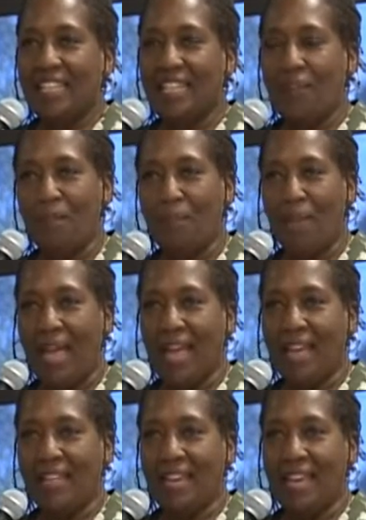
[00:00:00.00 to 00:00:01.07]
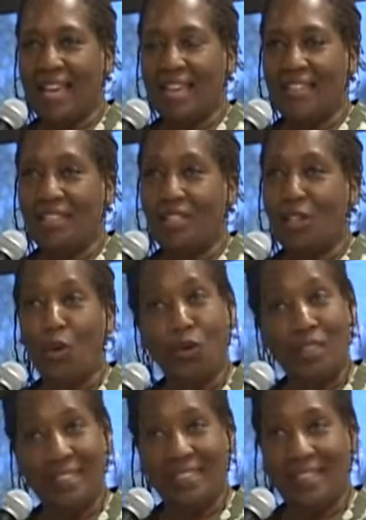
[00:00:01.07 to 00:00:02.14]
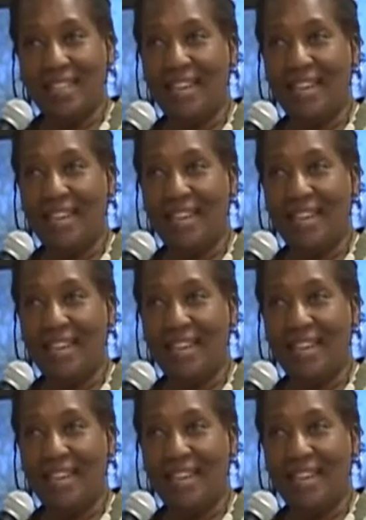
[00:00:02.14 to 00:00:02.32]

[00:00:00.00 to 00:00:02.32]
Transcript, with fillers: giving back and learning,